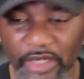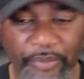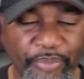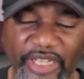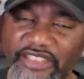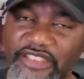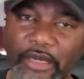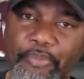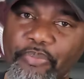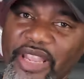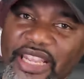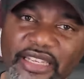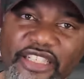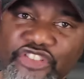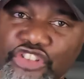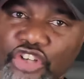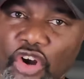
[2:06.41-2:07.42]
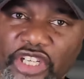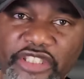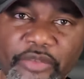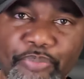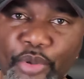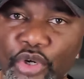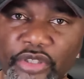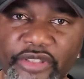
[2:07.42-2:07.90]
But to beat the
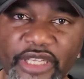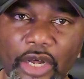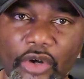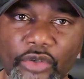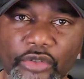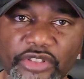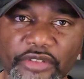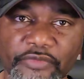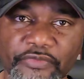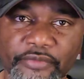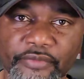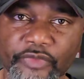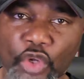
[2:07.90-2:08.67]
Georgia Bulldogs,